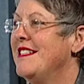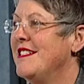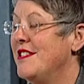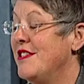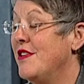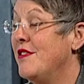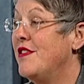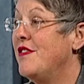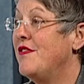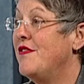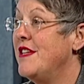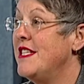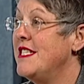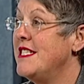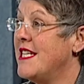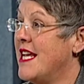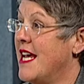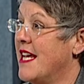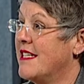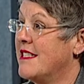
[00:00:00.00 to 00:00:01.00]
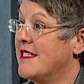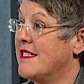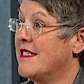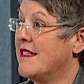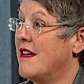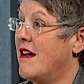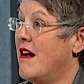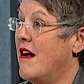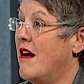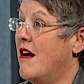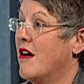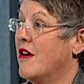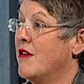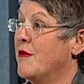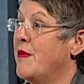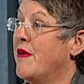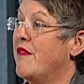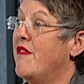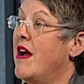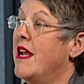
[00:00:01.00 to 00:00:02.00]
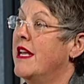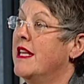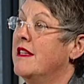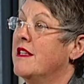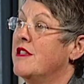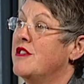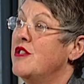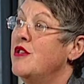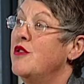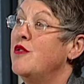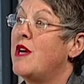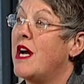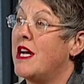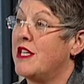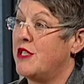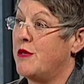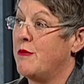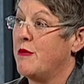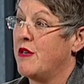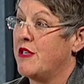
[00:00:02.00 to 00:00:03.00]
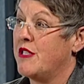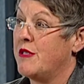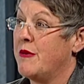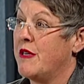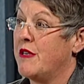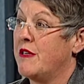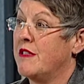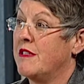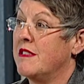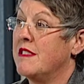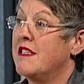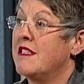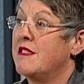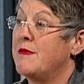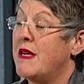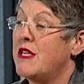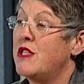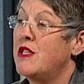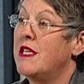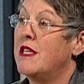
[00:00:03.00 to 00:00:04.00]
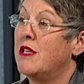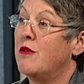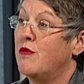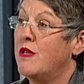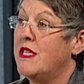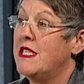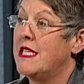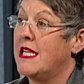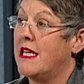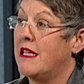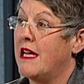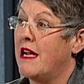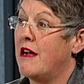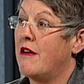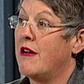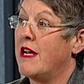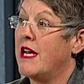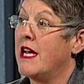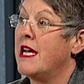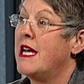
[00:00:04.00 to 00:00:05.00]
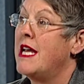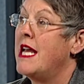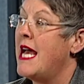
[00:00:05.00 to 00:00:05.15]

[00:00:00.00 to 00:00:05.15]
So the fintechs are providing this new customer experience, especially in the retail area.